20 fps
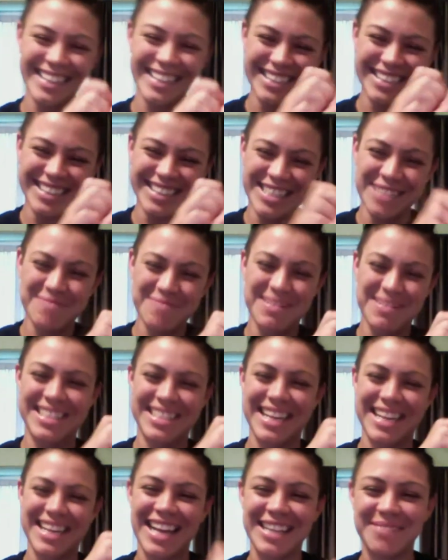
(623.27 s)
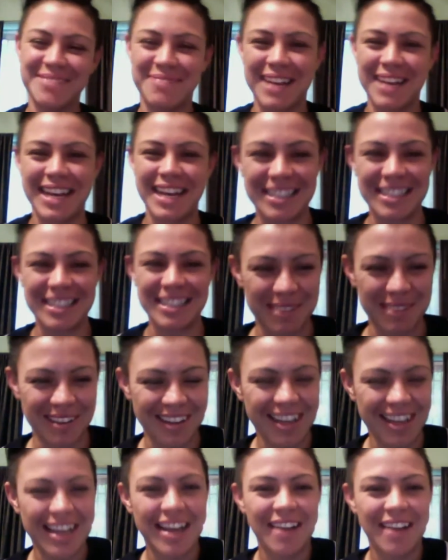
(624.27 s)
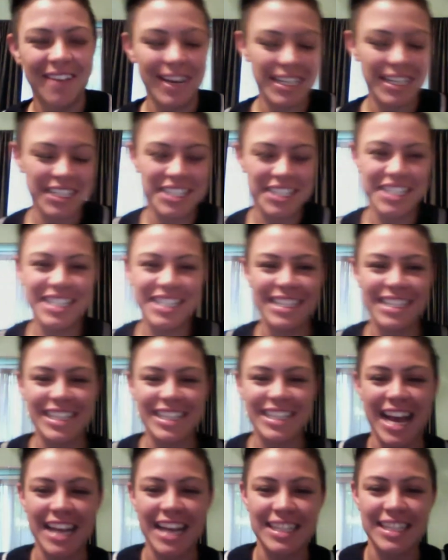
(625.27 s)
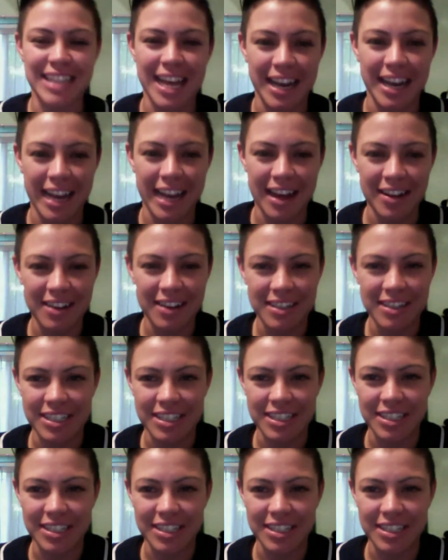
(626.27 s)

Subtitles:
Besides basketball. Wait, did she just ask that now because she's